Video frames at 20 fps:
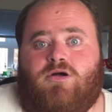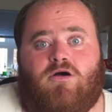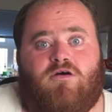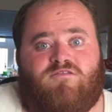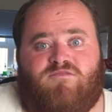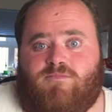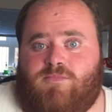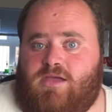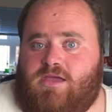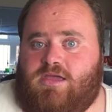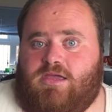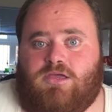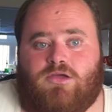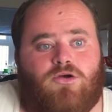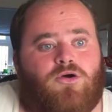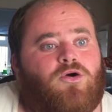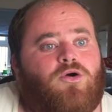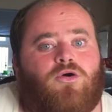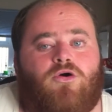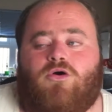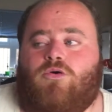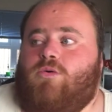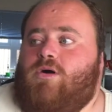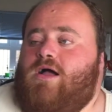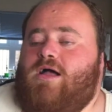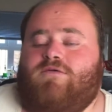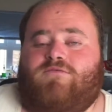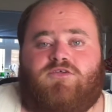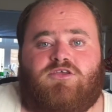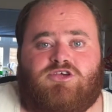of me or
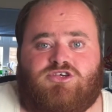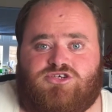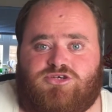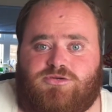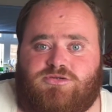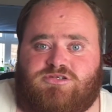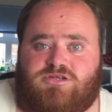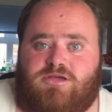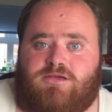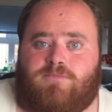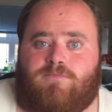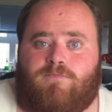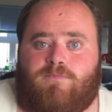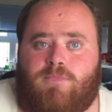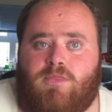whatever you're shooting.